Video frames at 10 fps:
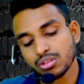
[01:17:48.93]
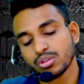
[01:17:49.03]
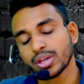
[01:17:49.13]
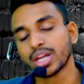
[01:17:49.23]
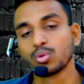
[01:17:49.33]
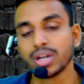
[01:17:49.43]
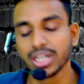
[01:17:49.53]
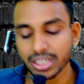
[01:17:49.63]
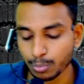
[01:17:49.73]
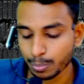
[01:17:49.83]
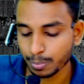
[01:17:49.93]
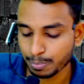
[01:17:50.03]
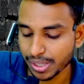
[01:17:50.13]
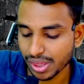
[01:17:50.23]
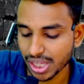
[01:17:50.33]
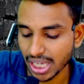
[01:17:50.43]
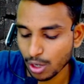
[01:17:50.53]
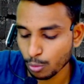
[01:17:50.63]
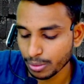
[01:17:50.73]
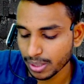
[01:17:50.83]
So you can Google it,
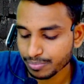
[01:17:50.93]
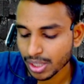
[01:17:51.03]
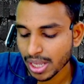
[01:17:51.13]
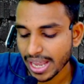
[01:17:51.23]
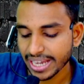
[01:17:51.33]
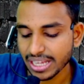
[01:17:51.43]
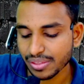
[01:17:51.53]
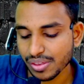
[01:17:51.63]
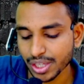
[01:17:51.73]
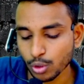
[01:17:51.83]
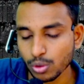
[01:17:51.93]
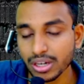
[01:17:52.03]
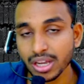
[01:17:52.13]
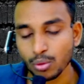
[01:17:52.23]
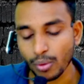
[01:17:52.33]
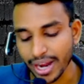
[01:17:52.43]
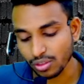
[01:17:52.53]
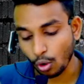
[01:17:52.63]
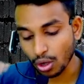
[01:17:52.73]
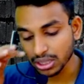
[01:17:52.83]
PCAOB, and SEC rule requires
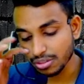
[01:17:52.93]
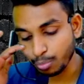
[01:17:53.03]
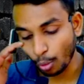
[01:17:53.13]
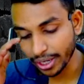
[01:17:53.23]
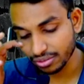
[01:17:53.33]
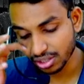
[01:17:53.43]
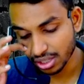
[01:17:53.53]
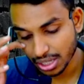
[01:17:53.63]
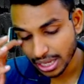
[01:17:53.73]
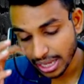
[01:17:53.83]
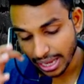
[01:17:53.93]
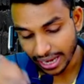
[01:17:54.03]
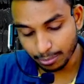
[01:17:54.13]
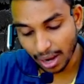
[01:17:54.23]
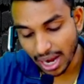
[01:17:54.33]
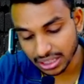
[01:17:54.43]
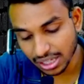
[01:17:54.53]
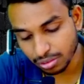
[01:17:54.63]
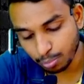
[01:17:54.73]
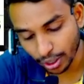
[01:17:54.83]
all these points, and mark
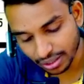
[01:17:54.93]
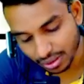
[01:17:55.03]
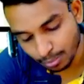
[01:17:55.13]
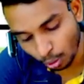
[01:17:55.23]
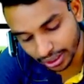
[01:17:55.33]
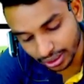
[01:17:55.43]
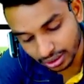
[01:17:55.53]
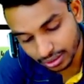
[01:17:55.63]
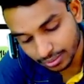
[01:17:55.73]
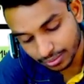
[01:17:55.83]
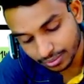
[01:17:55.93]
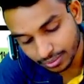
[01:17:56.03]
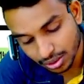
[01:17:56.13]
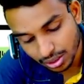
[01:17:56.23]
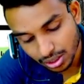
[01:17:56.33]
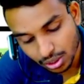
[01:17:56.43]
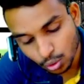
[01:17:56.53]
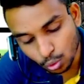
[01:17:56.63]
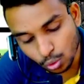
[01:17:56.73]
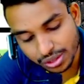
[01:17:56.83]
this point as important.
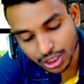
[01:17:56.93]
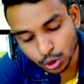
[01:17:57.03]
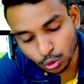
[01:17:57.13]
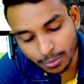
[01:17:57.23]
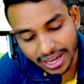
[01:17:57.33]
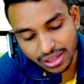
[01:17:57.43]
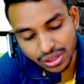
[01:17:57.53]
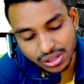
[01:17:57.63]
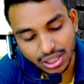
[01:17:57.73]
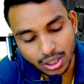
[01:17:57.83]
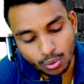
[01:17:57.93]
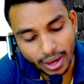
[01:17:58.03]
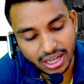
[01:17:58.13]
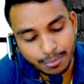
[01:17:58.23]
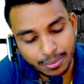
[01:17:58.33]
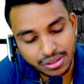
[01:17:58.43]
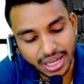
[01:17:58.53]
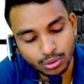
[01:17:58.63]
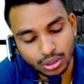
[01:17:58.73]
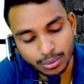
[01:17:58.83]
Rules issued by SEC require companies'
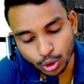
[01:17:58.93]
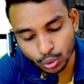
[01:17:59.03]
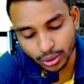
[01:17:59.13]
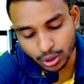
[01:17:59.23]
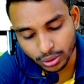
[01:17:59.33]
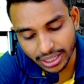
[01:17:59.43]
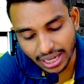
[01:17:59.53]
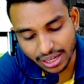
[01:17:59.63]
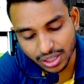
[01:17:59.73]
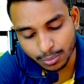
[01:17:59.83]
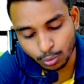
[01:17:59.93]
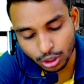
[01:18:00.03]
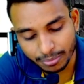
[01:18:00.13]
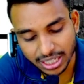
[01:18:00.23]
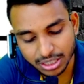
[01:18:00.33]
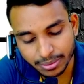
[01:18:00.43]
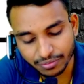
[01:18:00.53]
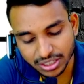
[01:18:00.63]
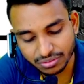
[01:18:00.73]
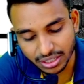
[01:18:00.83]
annual report to include an IC report of
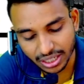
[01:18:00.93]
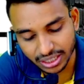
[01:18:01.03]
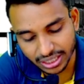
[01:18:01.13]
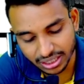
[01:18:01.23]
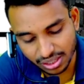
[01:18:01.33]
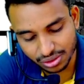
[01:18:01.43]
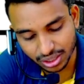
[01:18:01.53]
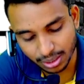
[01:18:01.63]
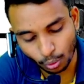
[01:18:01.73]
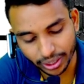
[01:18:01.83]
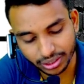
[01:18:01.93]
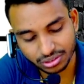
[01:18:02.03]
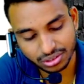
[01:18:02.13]
management which will contain these 3 points.